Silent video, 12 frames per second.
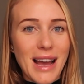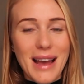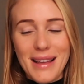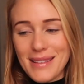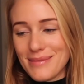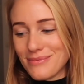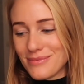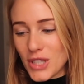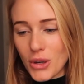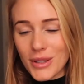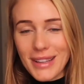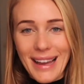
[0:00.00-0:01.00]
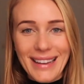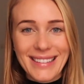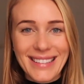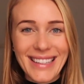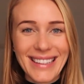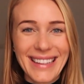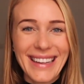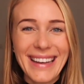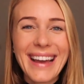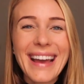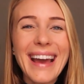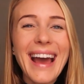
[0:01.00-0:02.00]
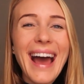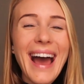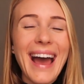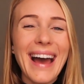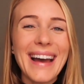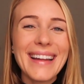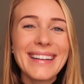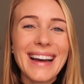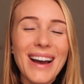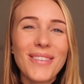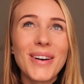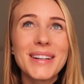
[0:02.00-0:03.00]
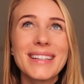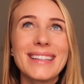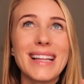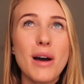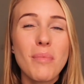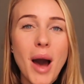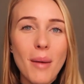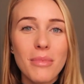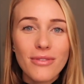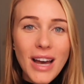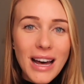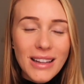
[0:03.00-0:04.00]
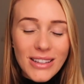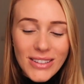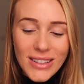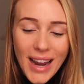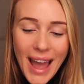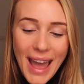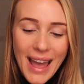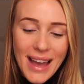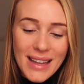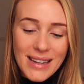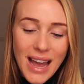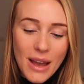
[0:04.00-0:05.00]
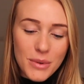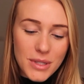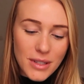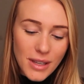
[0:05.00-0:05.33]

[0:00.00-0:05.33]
turtlenecks. And I wanted a pop of color, and I was